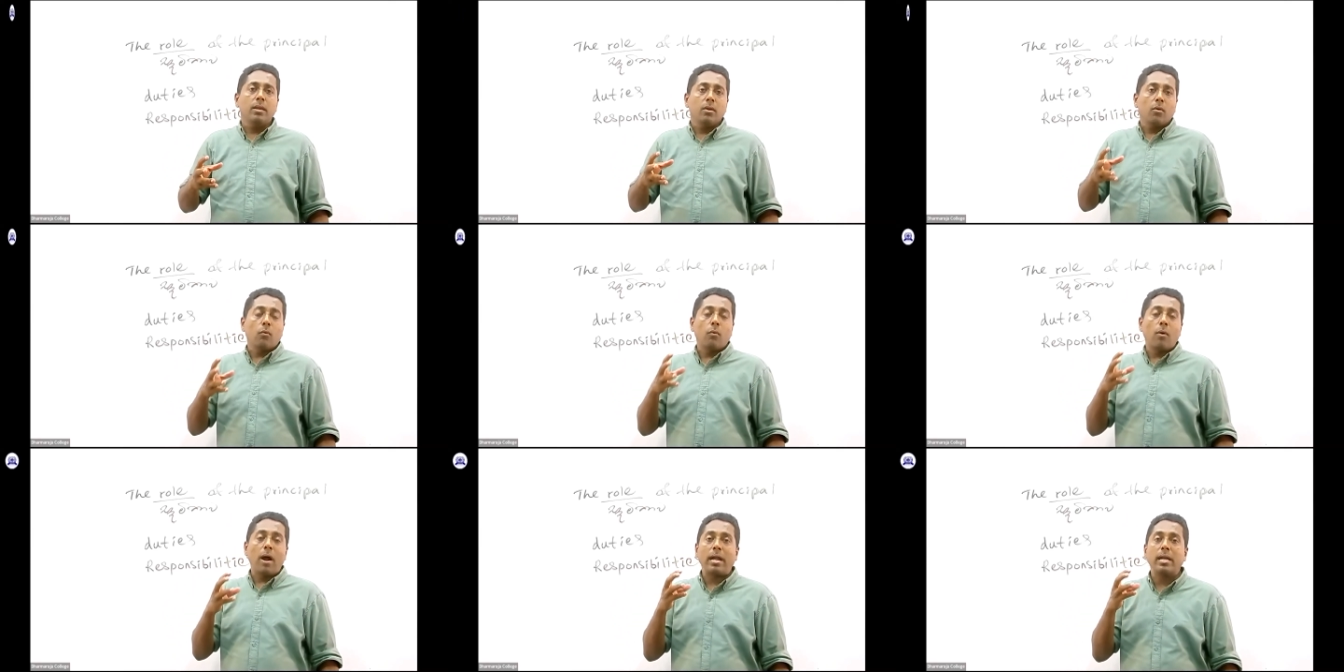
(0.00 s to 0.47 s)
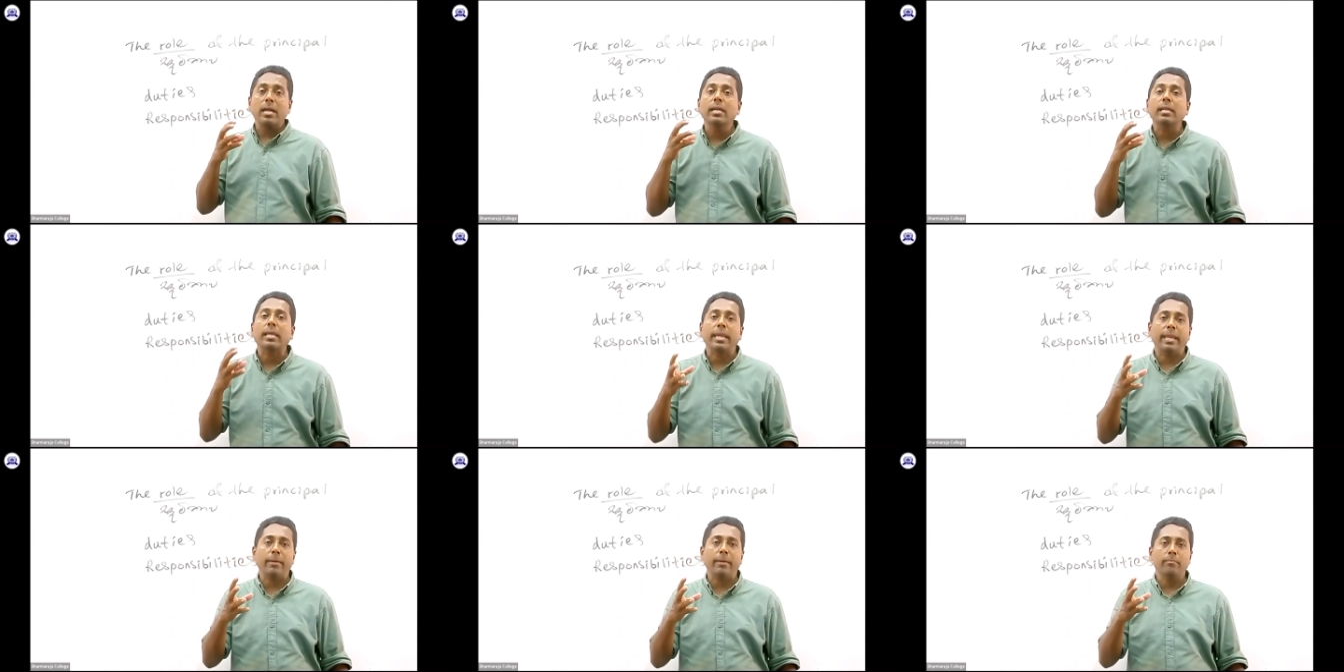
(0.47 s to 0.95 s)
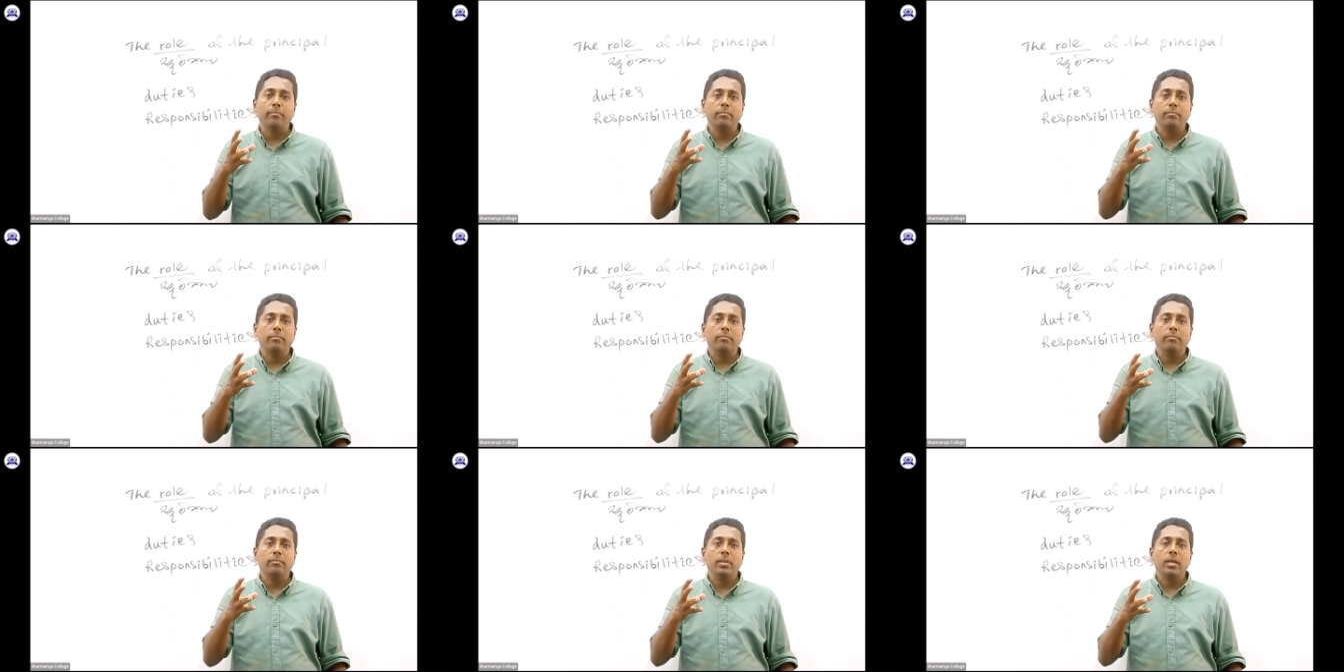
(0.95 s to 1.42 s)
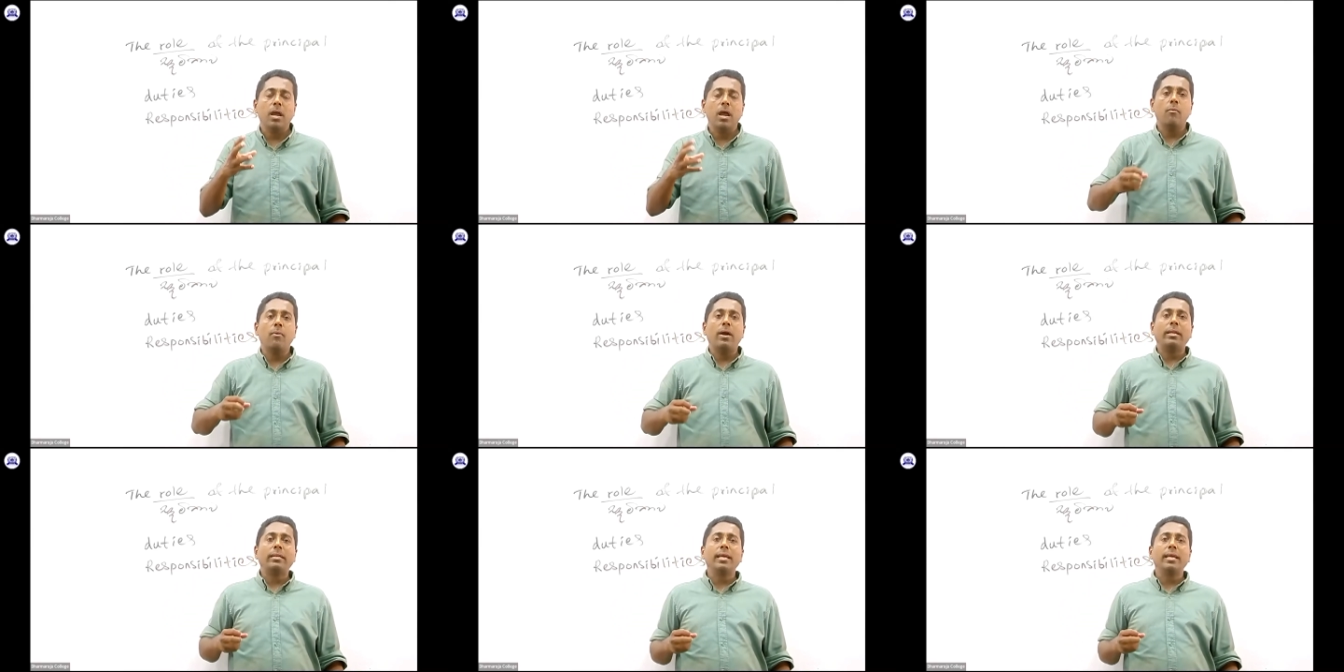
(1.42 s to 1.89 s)
What
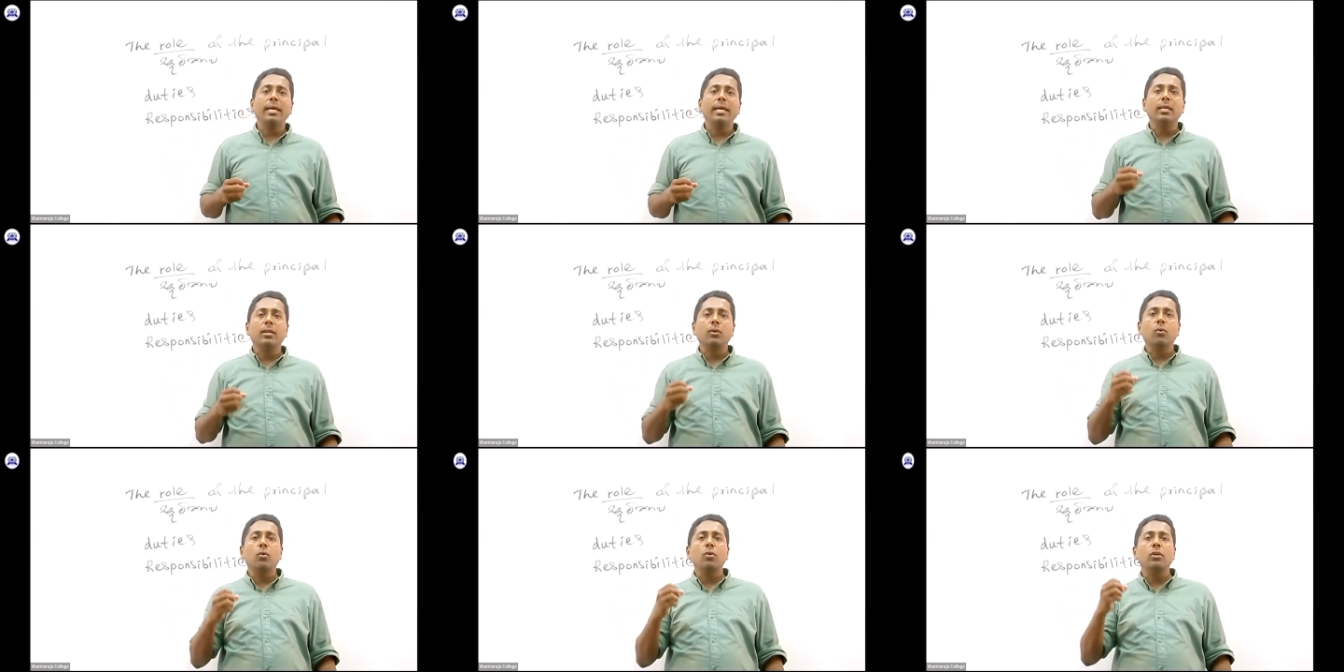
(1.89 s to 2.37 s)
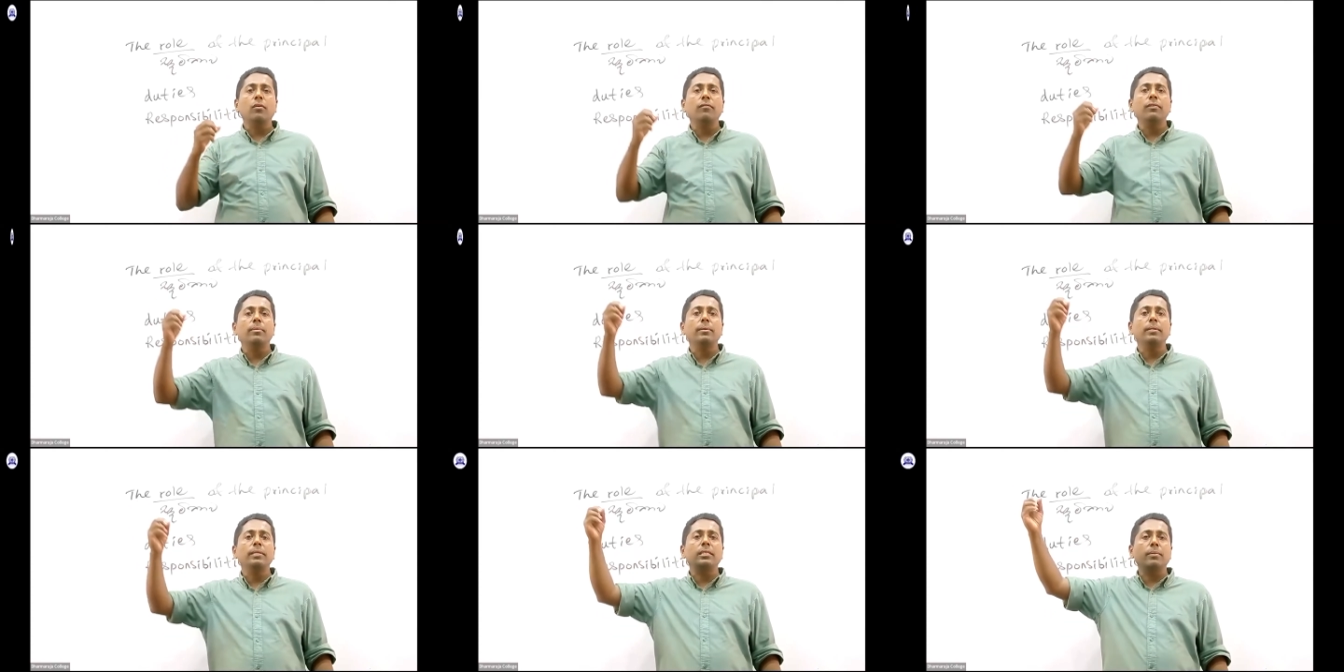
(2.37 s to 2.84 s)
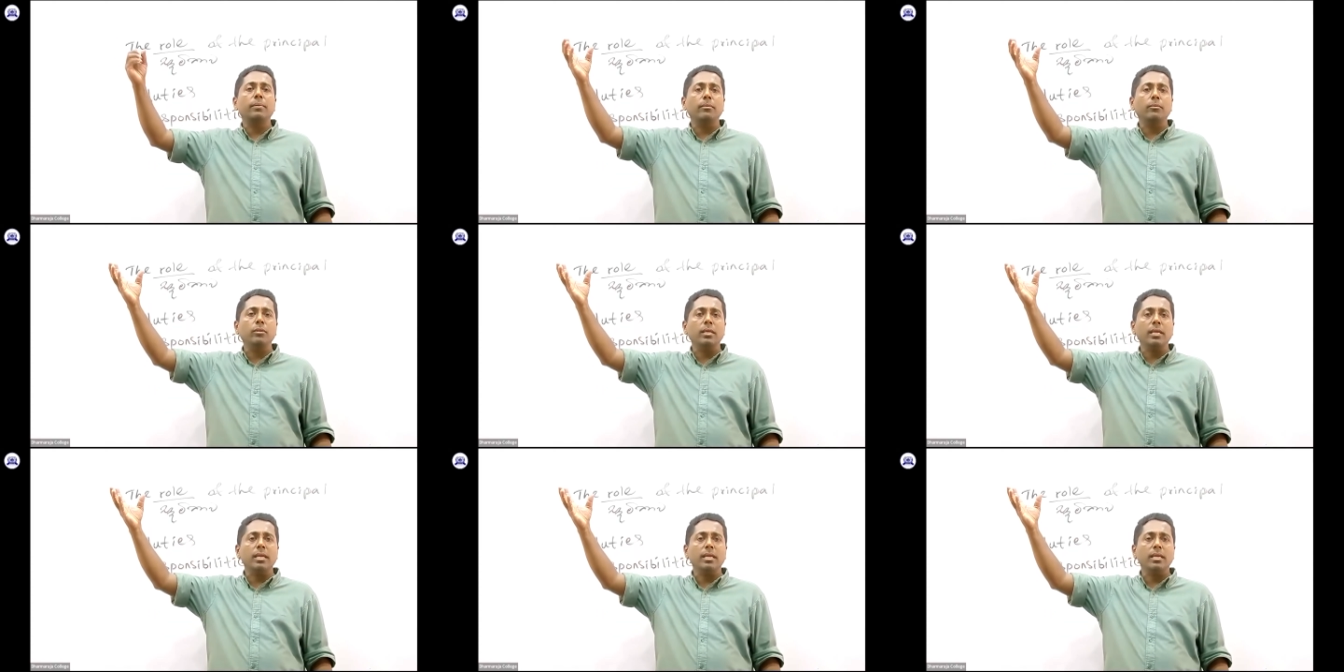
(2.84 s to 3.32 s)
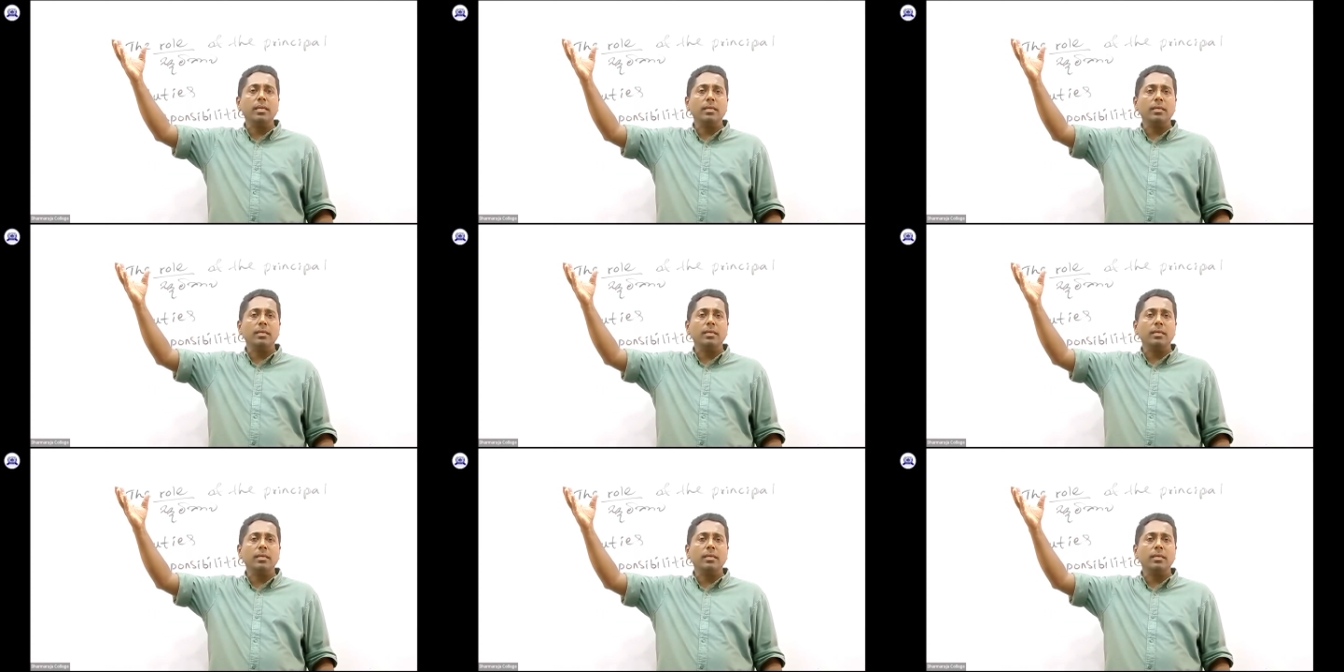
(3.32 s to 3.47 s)
are the role of the principal?